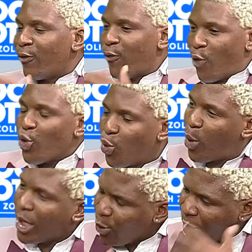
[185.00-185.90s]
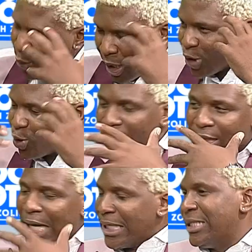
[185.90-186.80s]
For you, where do you get
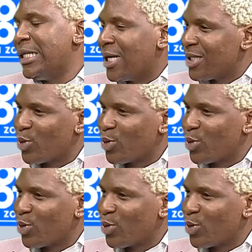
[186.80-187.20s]
the ideas?